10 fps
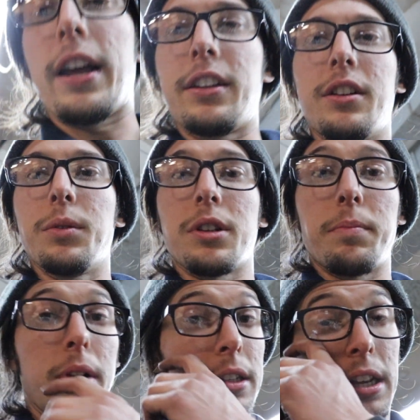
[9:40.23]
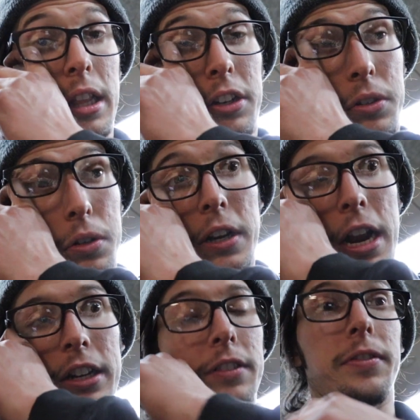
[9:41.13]
had to do was unplug the electrical
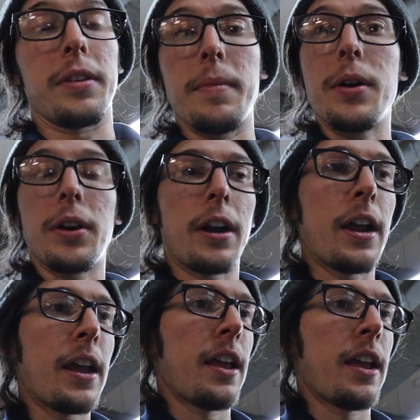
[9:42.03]
connector for the motor.